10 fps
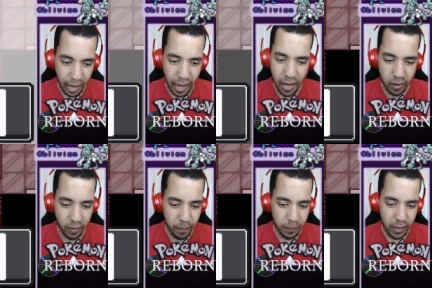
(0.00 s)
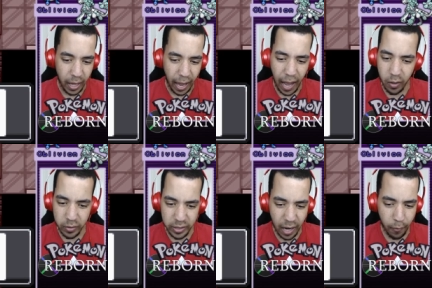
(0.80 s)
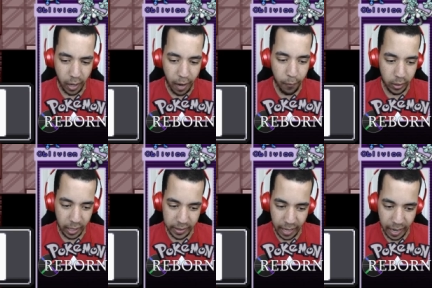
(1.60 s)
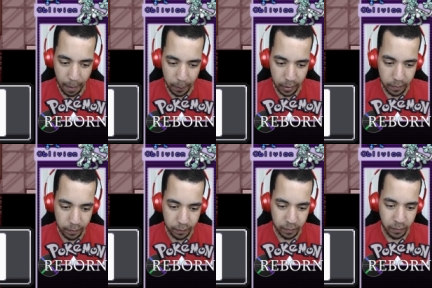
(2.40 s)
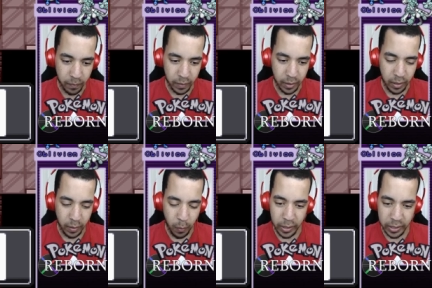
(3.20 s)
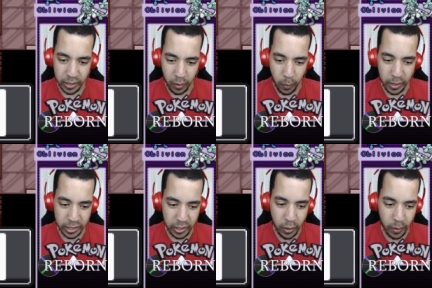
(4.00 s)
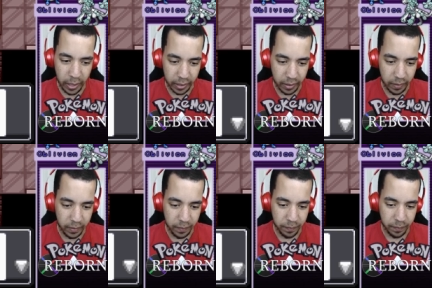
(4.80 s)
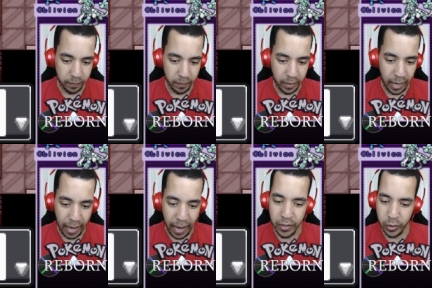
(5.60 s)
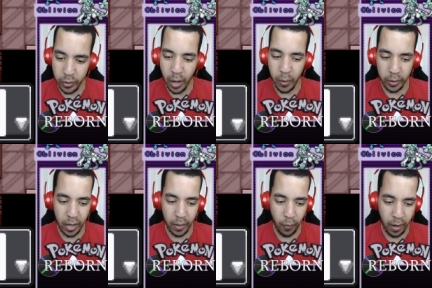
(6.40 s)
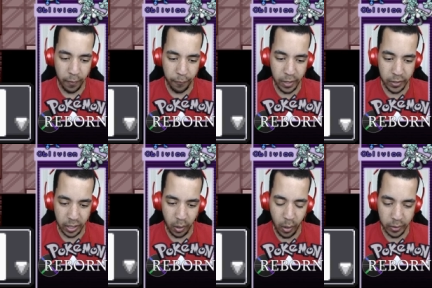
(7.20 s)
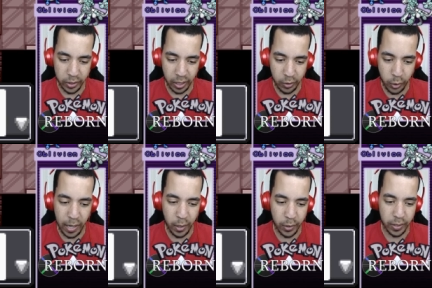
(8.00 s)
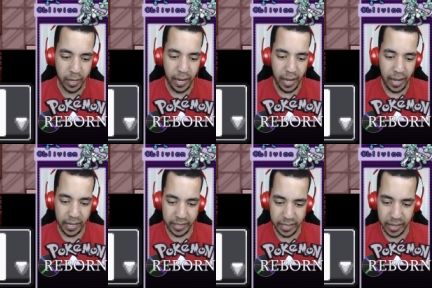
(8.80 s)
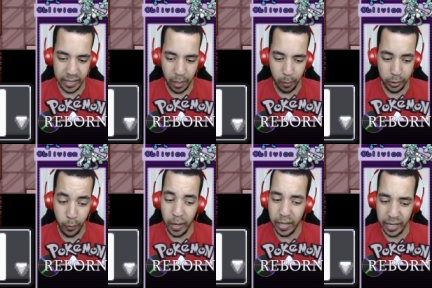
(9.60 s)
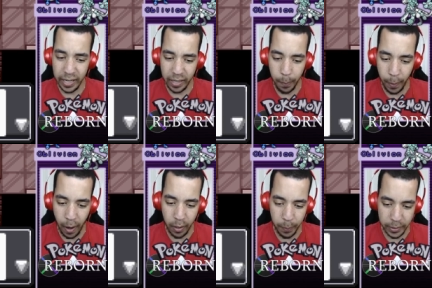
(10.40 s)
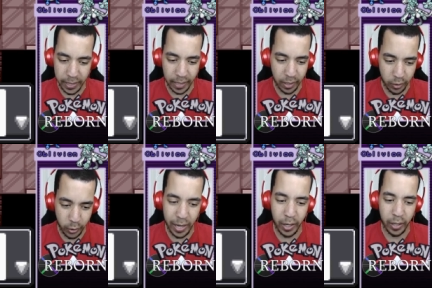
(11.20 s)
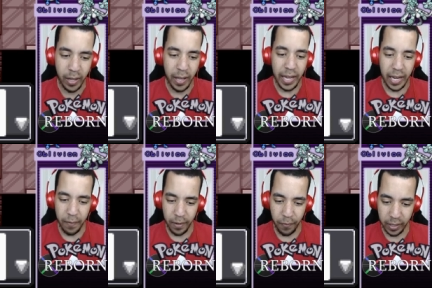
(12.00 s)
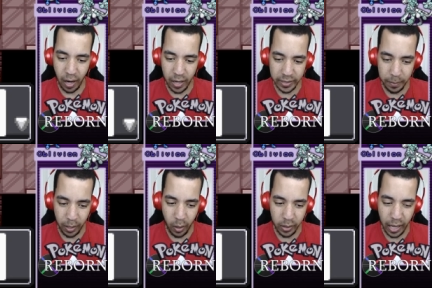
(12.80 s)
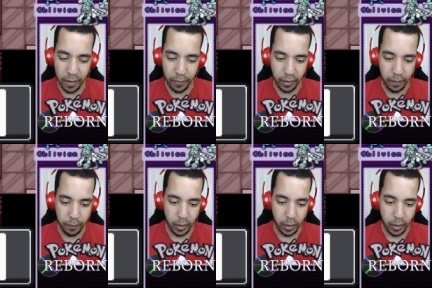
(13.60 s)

I'll I'll never ever let that happen. What is what is she doing? As you know, Gardevoir are fiercely loyal to their trainers. It is said that they will do anything in their power to protect their trainer, even if it costs them their own life.